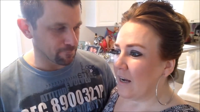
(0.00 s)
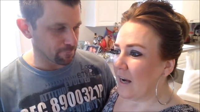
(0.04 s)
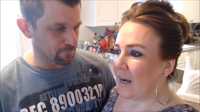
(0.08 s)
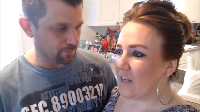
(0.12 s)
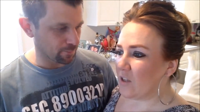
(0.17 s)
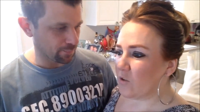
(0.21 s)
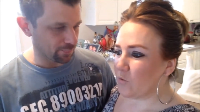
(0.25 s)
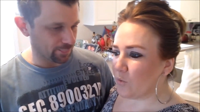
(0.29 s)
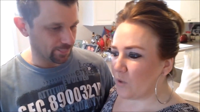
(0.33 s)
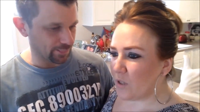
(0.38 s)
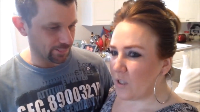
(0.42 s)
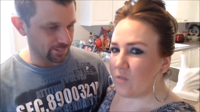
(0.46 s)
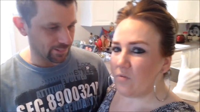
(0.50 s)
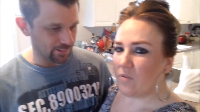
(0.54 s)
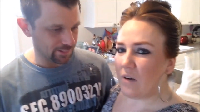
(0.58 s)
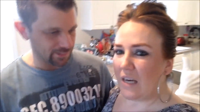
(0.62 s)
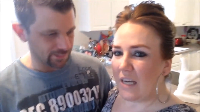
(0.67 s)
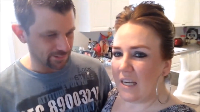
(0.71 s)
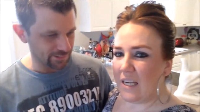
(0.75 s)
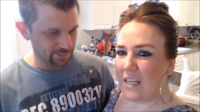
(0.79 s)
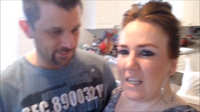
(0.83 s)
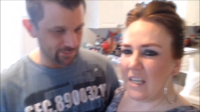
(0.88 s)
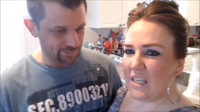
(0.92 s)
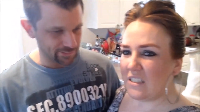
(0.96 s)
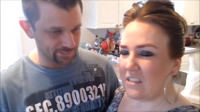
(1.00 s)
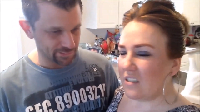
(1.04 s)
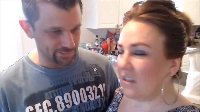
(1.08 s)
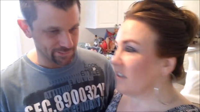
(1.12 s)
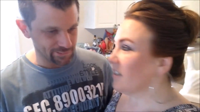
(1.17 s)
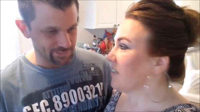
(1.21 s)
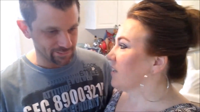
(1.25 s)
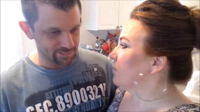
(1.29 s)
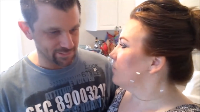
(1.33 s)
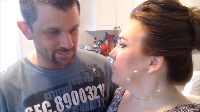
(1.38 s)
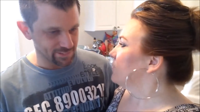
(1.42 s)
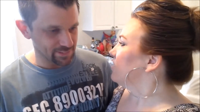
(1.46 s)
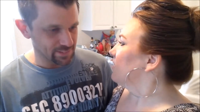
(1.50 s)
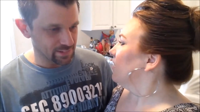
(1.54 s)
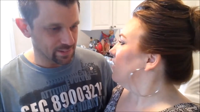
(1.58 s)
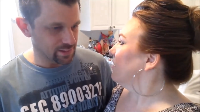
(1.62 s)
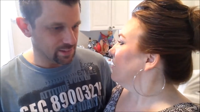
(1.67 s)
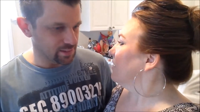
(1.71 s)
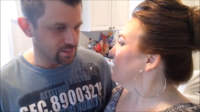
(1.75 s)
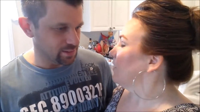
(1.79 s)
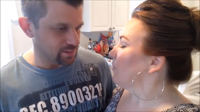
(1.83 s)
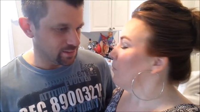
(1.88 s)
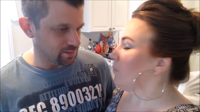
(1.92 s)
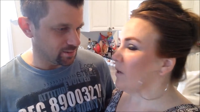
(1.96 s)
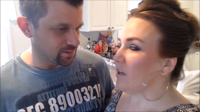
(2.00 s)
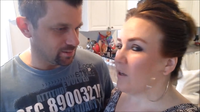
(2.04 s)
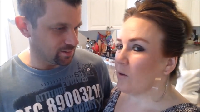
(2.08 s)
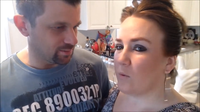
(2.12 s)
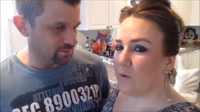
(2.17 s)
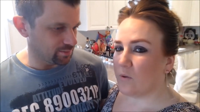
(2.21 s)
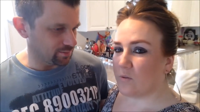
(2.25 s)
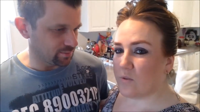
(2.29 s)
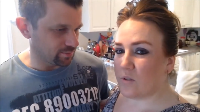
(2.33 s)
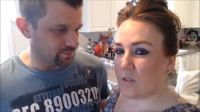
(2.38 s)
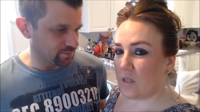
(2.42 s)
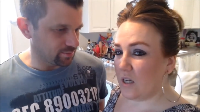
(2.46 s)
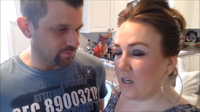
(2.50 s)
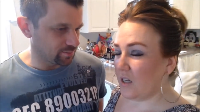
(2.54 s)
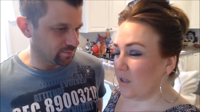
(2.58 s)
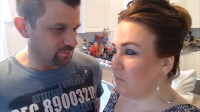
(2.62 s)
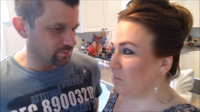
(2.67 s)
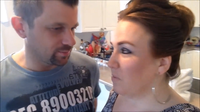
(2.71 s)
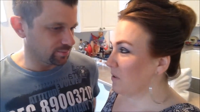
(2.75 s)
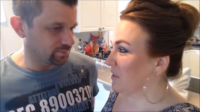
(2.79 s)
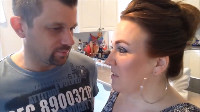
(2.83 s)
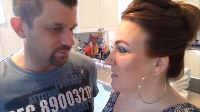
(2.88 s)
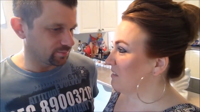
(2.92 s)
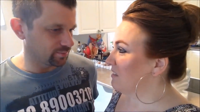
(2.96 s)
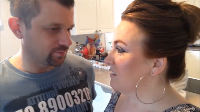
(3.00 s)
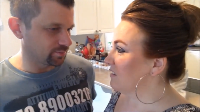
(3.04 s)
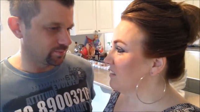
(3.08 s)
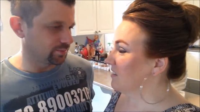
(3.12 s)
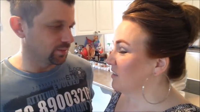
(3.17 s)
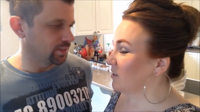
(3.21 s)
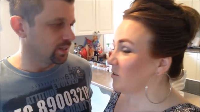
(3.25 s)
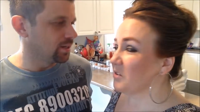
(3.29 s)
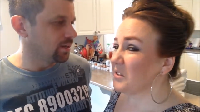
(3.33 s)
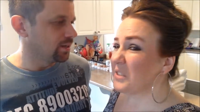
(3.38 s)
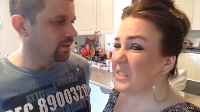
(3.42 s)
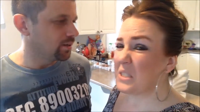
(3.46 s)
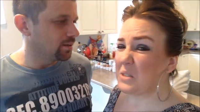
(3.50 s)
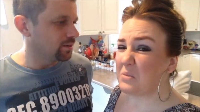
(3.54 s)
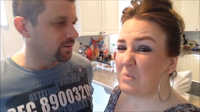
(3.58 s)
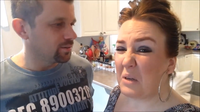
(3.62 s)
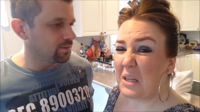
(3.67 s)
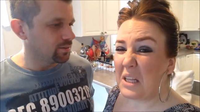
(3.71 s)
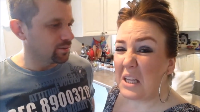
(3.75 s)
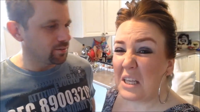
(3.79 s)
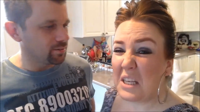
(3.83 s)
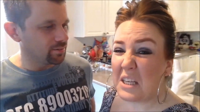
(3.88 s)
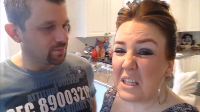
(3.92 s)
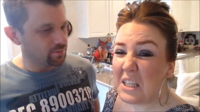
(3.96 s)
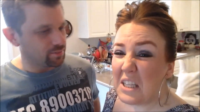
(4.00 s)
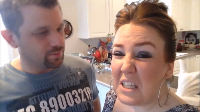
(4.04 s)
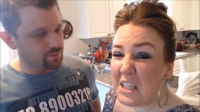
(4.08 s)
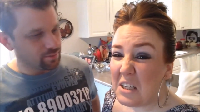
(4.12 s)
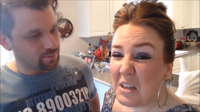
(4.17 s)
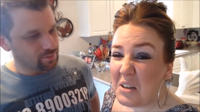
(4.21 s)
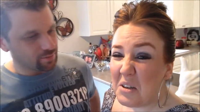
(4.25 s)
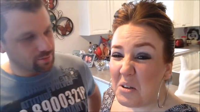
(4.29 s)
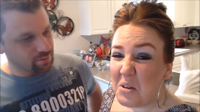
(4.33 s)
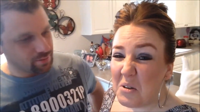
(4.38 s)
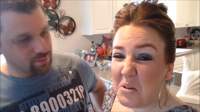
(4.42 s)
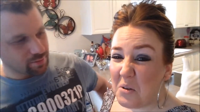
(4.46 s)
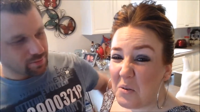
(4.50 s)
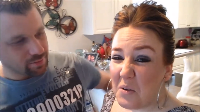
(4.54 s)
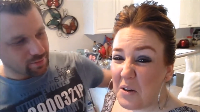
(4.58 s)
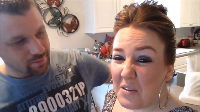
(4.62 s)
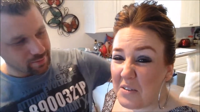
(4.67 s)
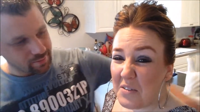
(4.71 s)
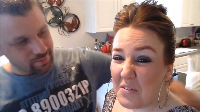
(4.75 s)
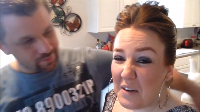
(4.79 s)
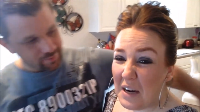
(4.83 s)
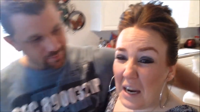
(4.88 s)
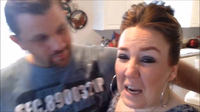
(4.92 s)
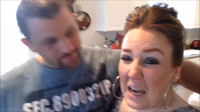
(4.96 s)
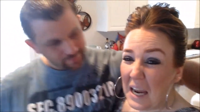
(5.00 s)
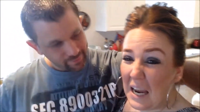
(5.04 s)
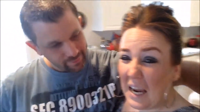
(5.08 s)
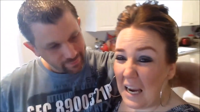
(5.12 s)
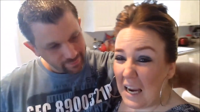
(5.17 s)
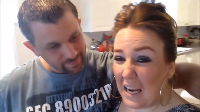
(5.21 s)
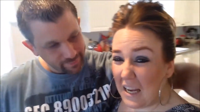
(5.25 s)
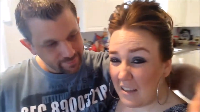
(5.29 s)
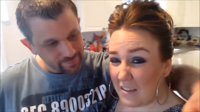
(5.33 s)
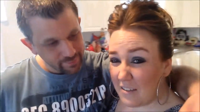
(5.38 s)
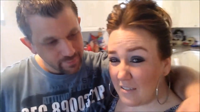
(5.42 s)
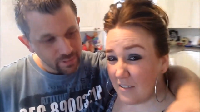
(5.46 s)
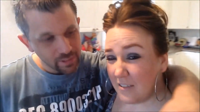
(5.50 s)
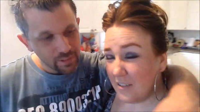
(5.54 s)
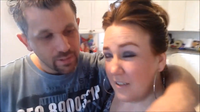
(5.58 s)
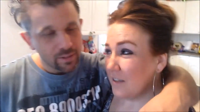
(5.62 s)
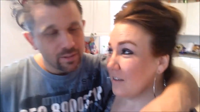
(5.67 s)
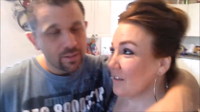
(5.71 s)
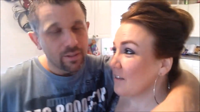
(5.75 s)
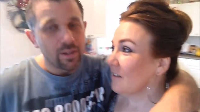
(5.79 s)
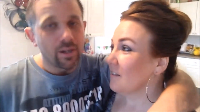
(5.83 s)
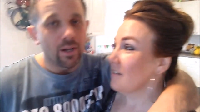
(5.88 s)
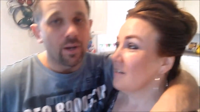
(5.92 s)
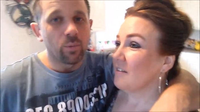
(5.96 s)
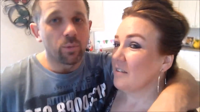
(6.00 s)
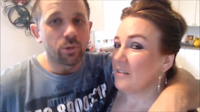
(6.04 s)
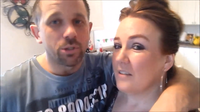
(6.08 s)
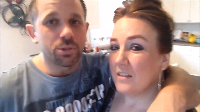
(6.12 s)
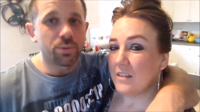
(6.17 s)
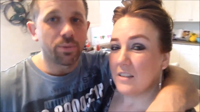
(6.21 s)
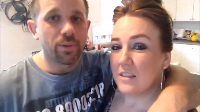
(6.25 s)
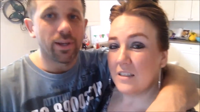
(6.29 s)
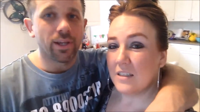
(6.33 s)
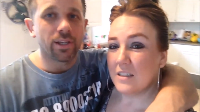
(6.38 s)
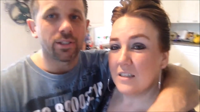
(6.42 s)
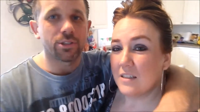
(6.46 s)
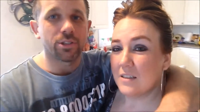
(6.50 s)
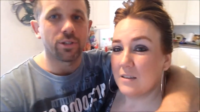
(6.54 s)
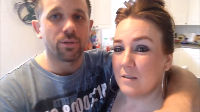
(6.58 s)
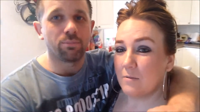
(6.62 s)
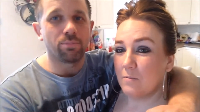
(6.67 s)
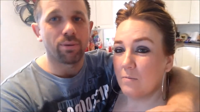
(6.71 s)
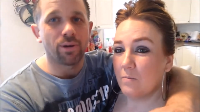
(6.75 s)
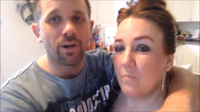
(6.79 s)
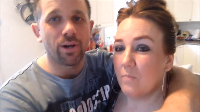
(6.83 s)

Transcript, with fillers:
Speaker 1: And it's really rainy and yucky outside. I want to go outside, but Daryl says, what are you going to do? Go out in the rain?
Speaker 2: I wish we had some